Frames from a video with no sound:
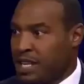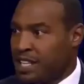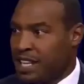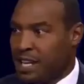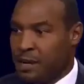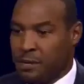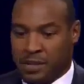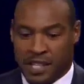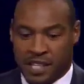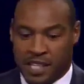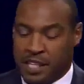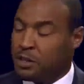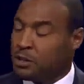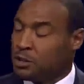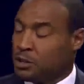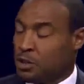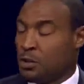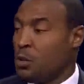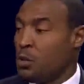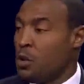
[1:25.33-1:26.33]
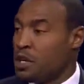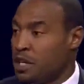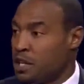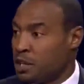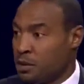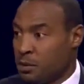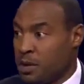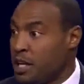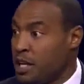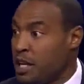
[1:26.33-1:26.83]
right now where the Eagles are
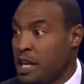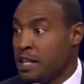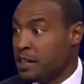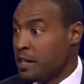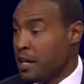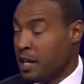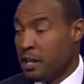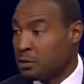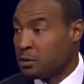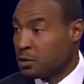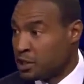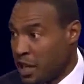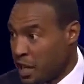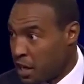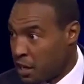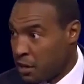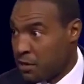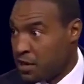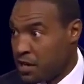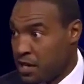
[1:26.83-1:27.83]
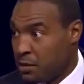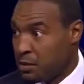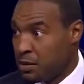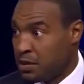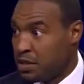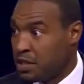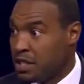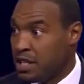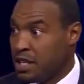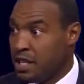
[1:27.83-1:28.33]
1-3. They don't scare
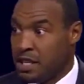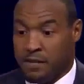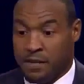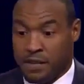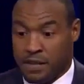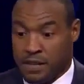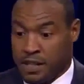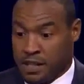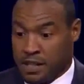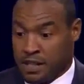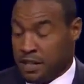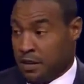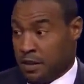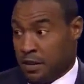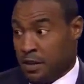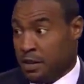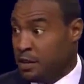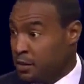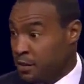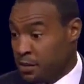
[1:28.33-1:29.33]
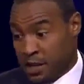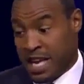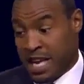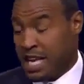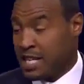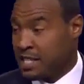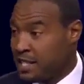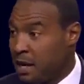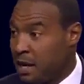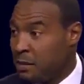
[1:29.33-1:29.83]
anyone. You
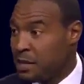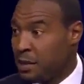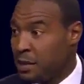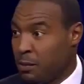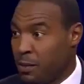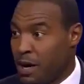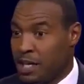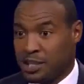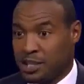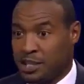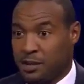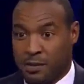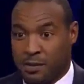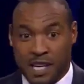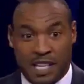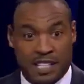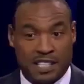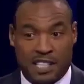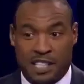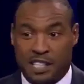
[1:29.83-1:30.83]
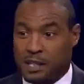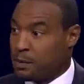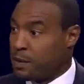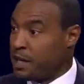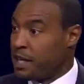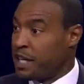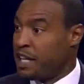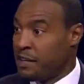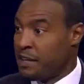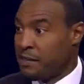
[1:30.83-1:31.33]
can't tell me the Washington Redskins
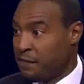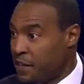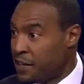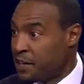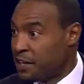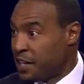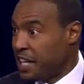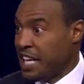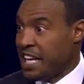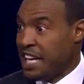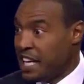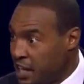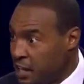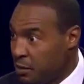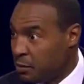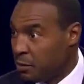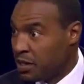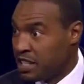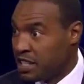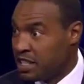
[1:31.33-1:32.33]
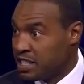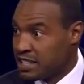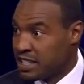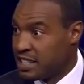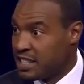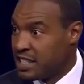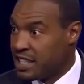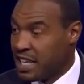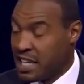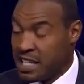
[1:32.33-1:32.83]
bring any fear to anyone in
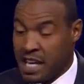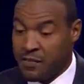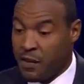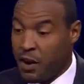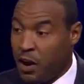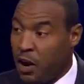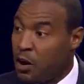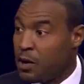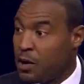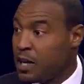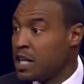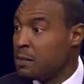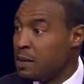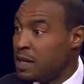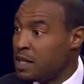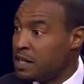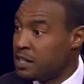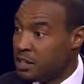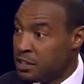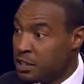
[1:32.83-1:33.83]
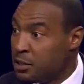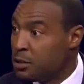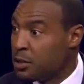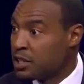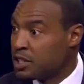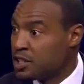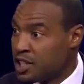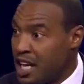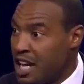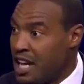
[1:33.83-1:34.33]
this league, and they've already beaten the New
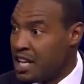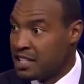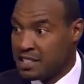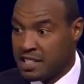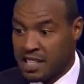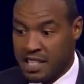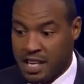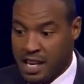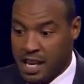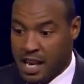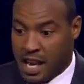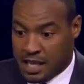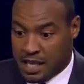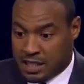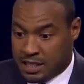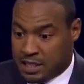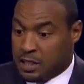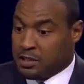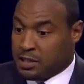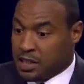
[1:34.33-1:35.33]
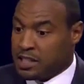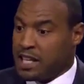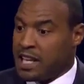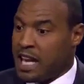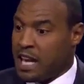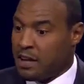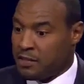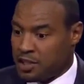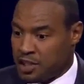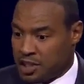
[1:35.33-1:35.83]
York Giants. I still think they
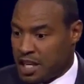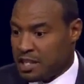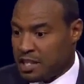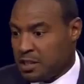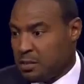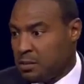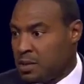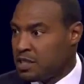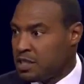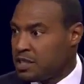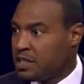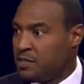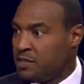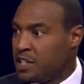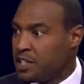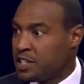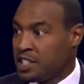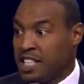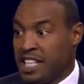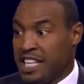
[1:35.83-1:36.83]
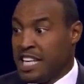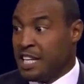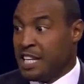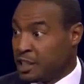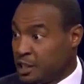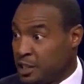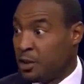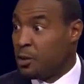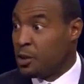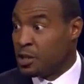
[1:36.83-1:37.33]
have a shot to win this division.
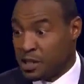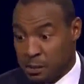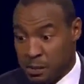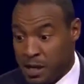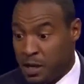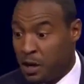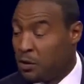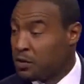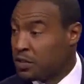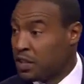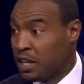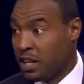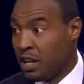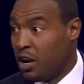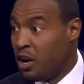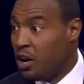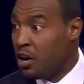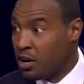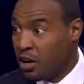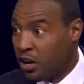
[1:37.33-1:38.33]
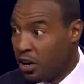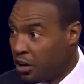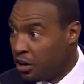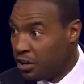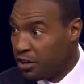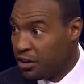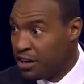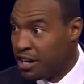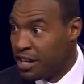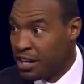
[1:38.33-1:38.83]
It's going to be over the long
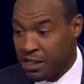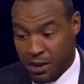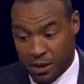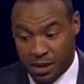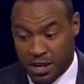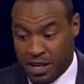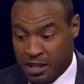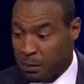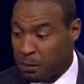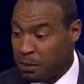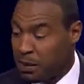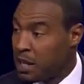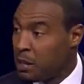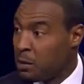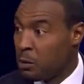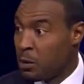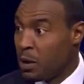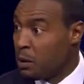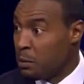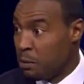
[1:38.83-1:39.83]
haul. They're going to have to play